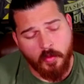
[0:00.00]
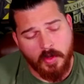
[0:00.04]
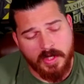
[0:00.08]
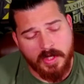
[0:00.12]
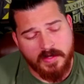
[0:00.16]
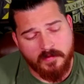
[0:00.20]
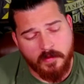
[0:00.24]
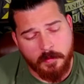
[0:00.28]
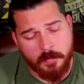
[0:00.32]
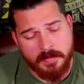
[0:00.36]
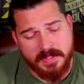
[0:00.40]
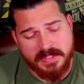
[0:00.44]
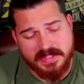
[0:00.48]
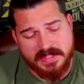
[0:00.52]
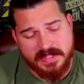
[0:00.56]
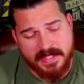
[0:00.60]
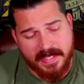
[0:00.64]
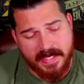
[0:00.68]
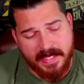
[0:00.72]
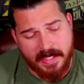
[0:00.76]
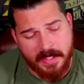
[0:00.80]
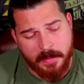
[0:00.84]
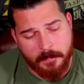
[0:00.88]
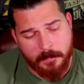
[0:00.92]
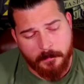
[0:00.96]
One of them is
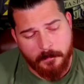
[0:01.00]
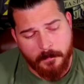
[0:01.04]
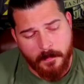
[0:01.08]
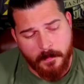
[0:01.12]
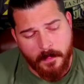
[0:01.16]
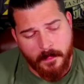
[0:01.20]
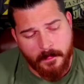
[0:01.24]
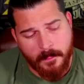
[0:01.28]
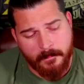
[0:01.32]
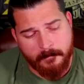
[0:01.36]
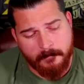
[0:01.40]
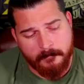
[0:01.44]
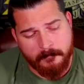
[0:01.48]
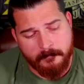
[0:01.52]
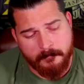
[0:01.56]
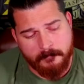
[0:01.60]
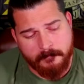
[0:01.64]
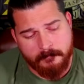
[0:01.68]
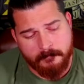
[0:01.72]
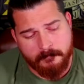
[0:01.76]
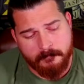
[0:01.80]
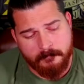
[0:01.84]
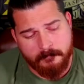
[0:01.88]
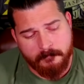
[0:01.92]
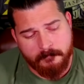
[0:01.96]
that
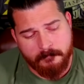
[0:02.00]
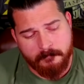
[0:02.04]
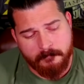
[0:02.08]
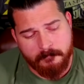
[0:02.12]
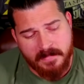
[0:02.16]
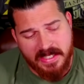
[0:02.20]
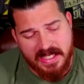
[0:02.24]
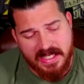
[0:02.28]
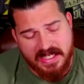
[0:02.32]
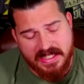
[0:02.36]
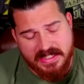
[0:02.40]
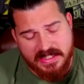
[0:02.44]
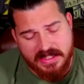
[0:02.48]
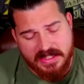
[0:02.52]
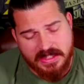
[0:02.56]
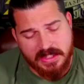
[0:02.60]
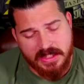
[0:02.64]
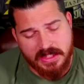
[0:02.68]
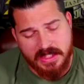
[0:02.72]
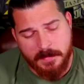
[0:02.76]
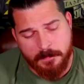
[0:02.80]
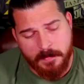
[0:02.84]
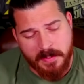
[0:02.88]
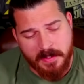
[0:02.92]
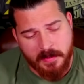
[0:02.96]
he's
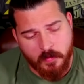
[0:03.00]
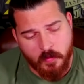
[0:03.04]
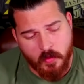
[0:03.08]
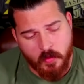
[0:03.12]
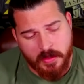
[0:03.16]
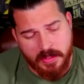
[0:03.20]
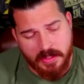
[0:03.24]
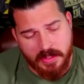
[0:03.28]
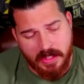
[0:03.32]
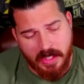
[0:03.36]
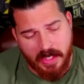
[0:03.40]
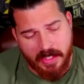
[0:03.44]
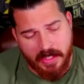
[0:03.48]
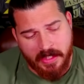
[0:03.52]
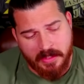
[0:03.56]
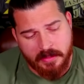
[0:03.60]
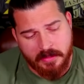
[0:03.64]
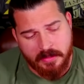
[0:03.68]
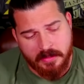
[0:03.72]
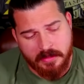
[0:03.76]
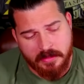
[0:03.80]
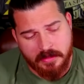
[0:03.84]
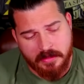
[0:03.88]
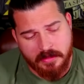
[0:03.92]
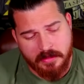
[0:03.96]
sleeping one
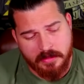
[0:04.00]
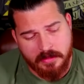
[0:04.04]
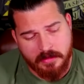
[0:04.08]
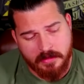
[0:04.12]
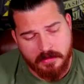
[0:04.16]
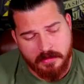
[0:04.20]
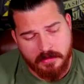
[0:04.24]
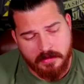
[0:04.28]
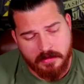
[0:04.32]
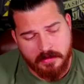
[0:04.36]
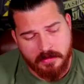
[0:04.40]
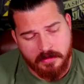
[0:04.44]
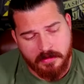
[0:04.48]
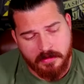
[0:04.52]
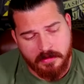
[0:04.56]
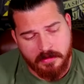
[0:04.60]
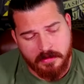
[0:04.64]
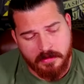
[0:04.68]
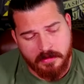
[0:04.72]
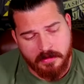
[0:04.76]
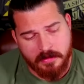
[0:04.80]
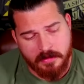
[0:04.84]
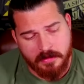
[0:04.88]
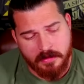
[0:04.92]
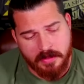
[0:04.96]
night,
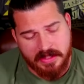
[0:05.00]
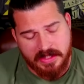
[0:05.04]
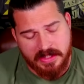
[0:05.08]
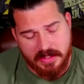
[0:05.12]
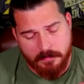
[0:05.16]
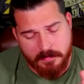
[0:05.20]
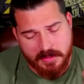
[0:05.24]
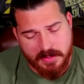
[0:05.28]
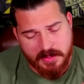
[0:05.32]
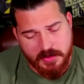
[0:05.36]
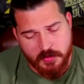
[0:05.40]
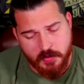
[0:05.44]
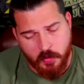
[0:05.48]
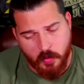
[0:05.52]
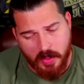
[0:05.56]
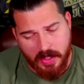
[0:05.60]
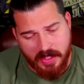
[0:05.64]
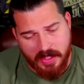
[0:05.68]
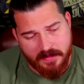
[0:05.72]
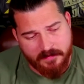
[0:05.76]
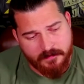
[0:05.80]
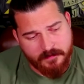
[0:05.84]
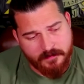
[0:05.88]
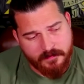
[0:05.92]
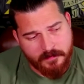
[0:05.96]
him and his
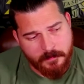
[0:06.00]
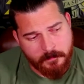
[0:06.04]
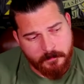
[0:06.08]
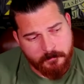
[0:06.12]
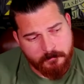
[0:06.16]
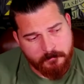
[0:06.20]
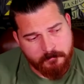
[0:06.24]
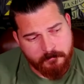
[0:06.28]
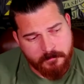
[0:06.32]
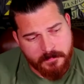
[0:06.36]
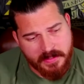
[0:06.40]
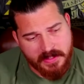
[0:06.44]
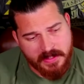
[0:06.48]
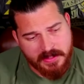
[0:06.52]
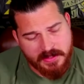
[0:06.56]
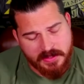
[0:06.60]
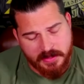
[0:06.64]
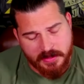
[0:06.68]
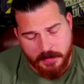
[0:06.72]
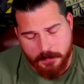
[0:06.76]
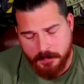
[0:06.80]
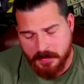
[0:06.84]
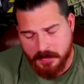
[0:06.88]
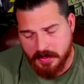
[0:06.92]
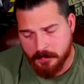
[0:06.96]
wife
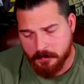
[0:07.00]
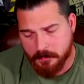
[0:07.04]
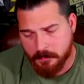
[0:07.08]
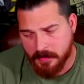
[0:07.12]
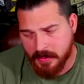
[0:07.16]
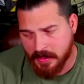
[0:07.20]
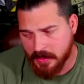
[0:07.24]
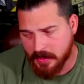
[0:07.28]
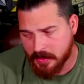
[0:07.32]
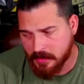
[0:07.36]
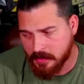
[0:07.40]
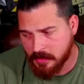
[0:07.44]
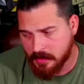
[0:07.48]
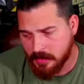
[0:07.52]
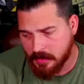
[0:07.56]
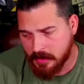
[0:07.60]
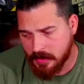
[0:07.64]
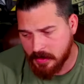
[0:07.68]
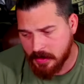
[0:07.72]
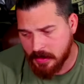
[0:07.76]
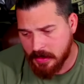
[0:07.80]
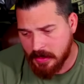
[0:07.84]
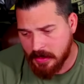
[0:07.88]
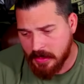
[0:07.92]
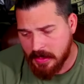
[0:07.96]
sleeping in bed.
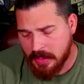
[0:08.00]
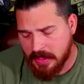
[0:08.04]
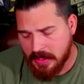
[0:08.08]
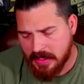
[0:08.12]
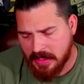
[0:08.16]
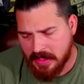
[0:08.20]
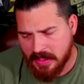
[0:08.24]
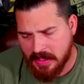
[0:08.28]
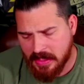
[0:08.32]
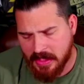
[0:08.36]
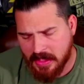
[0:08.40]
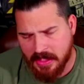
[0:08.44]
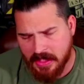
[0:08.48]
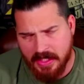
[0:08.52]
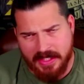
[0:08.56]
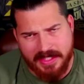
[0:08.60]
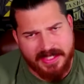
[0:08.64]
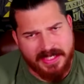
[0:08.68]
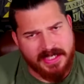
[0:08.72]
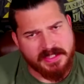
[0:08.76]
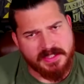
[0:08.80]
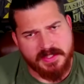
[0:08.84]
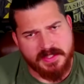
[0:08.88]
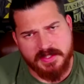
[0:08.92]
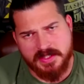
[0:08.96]
And I
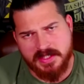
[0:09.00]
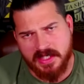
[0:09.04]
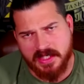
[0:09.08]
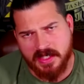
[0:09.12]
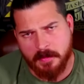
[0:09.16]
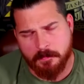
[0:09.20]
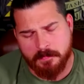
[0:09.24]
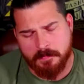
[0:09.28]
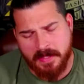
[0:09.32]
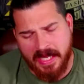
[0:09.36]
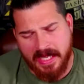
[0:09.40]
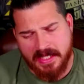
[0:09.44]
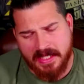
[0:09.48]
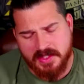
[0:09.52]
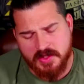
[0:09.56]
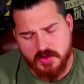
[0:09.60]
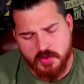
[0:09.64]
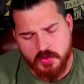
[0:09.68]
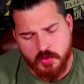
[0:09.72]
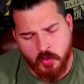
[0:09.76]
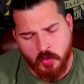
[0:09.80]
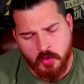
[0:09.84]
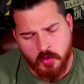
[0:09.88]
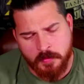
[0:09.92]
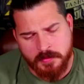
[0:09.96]
guess it's like a bad
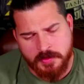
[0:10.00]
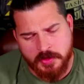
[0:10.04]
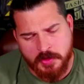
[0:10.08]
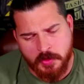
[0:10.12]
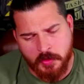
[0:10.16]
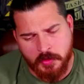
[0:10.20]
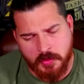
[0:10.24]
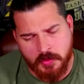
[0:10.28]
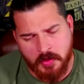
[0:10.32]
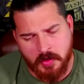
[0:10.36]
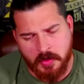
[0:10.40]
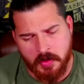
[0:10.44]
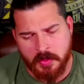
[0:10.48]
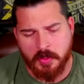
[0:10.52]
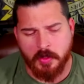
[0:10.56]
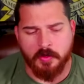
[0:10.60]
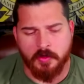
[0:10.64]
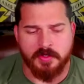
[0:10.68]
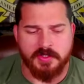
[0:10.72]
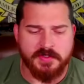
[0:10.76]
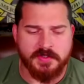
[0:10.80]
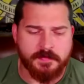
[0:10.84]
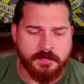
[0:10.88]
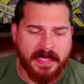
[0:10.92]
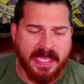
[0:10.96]
storm's going on. And
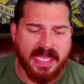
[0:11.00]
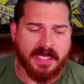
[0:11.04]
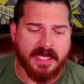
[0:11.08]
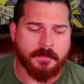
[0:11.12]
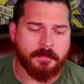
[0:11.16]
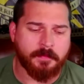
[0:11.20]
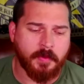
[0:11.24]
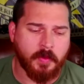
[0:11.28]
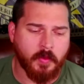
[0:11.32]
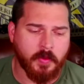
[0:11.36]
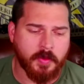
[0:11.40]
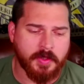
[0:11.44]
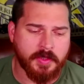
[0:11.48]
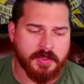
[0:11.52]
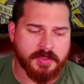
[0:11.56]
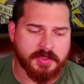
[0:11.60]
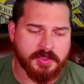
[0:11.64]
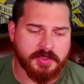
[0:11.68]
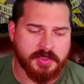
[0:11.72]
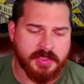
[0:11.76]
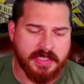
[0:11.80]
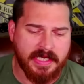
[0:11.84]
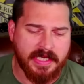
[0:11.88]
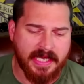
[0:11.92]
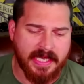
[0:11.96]
on his back
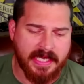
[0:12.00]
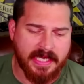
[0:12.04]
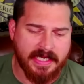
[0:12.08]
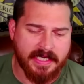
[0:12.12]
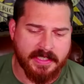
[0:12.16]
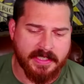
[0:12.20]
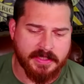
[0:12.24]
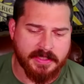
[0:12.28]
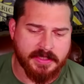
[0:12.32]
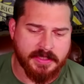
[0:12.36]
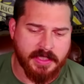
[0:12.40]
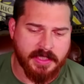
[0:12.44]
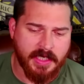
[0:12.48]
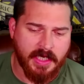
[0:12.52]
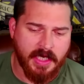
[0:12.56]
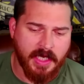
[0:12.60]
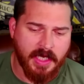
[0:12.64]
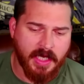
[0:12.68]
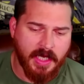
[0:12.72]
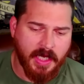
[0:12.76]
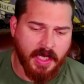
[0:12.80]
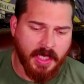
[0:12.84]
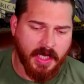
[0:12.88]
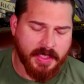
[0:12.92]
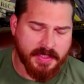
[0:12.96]
porch, he has
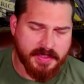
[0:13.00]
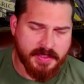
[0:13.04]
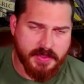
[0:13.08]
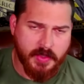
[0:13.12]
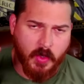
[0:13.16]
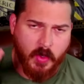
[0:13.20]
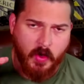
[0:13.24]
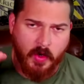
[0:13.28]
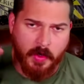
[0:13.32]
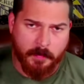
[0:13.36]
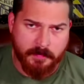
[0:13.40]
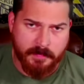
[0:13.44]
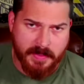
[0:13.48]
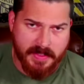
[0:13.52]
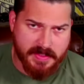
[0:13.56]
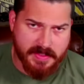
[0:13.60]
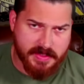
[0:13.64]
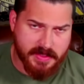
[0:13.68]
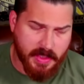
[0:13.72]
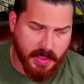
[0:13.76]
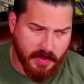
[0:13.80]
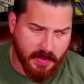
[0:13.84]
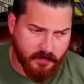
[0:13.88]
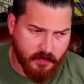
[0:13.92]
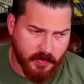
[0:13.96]
a tarp
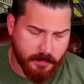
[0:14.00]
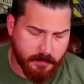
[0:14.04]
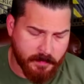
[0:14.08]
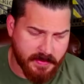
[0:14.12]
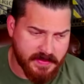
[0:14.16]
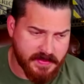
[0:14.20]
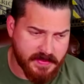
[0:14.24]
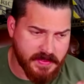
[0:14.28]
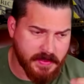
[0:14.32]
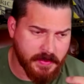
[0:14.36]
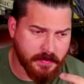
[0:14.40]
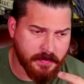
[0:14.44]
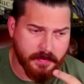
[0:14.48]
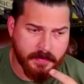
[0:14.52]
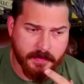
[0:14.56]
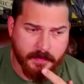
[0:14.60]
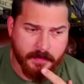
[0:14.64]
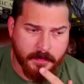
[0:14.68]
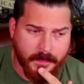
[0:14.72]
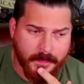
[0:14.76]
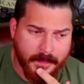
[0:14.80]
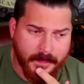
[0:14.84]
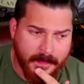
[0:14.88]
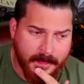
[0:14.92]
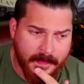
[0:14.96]
that's covering
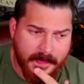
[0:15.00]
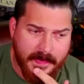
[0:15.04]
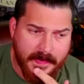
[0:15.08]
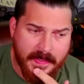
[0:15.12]
material.